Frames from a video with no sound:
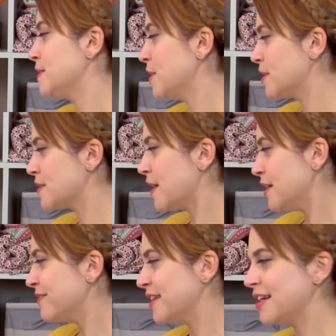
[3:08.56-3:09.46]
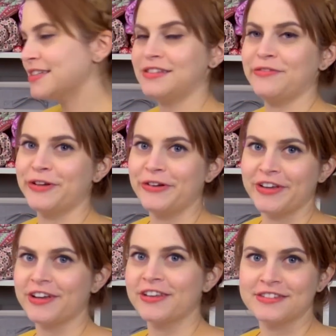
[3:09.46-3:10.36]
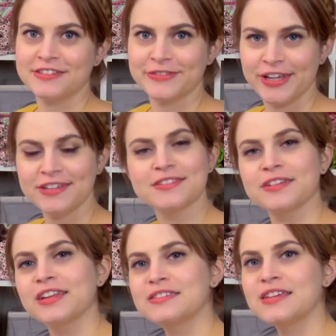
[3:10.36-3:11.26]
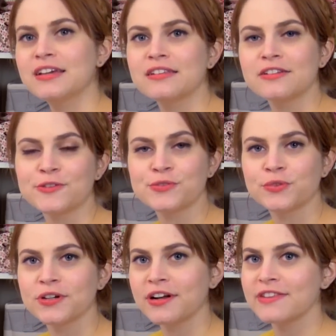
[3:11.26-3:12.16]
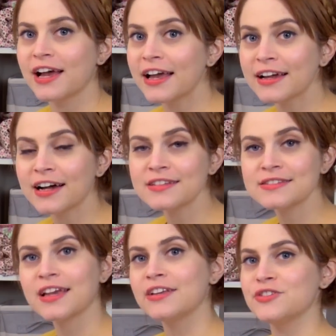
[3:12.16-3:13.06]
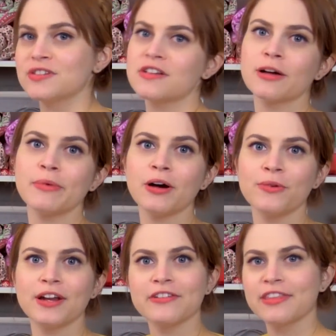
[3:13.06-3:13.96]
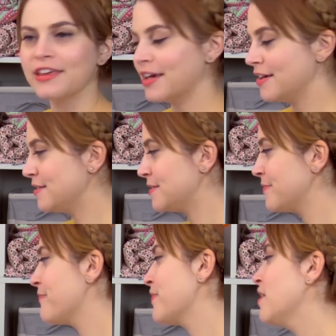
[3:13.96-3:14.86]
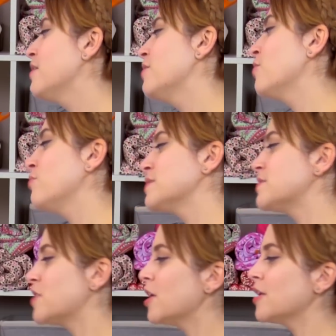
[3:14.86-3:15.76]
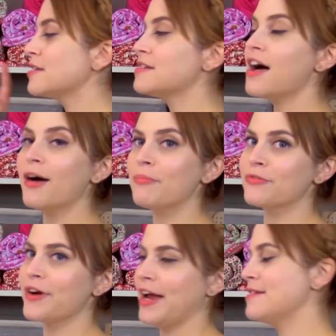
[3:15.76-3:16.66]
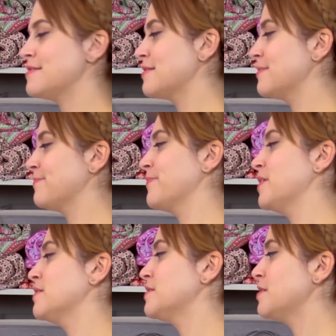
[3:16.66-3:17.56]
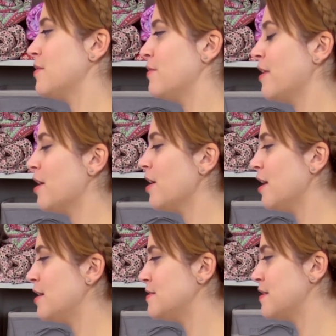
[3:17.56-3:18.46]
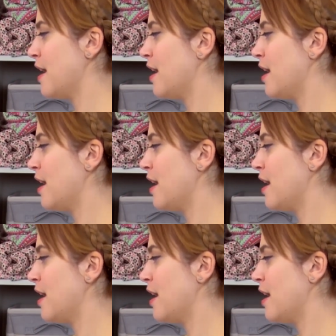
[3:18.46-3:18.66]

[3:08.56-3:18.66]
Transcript: So there's kind of a lot of stuff going on on the screen, so let's take a little tour of the icons and just talk about what everything is. We'll start on the top right. So there is